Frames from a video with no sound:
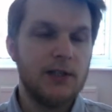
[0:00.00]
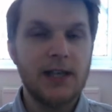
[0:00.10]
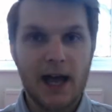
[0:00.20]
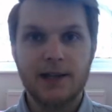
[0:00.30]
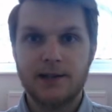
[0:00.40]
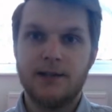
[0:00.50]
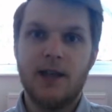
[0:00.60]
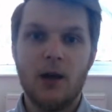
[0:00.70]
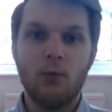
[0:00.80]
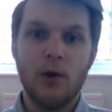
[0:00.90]
Yes,
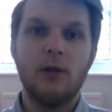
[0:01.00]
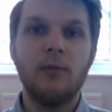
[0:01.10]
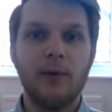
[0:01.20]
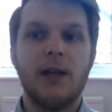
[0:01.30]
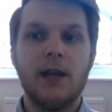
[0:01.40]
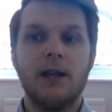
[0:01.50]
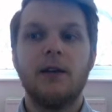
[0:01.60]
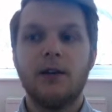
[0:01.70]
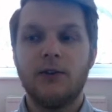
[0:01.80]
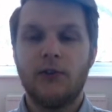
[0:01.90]
there will be
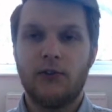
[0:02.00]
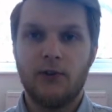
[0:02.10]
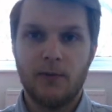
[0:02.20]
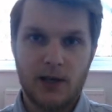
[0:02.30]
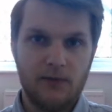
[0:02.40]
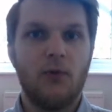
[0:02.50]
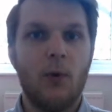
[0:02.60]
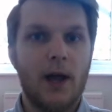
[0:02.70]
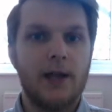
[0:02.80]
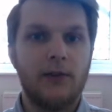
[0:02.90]
some
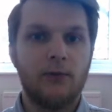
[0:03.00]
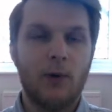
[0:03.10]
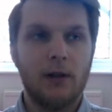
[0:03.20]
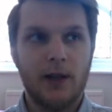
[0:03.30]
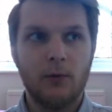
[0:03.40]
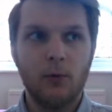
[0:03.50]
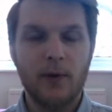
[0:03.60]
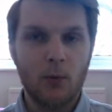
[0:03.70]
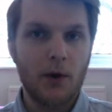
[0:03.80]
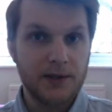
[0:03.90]
giveaways. Well, there will
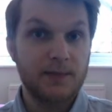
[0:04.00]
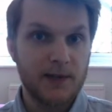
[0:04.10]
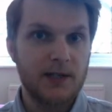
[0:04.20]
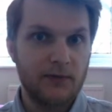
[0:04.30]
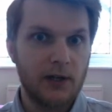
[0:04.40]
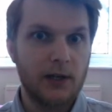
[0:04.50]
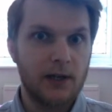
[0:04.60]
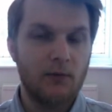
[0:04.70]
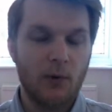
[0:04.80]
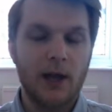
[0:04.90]
be one specific
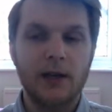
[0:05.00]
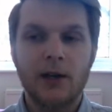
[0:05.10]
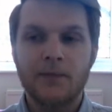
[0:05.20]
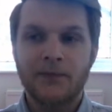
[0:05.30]
giveaway.